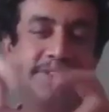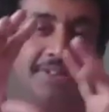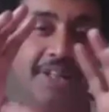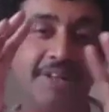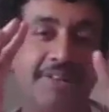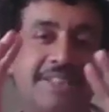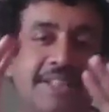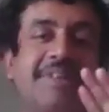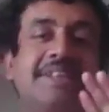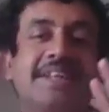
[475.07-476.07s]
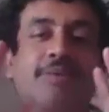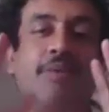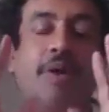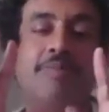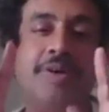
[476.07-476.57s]
So three cross seven is a
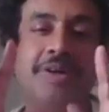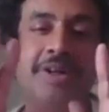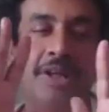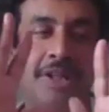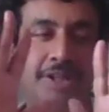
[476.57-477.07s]
common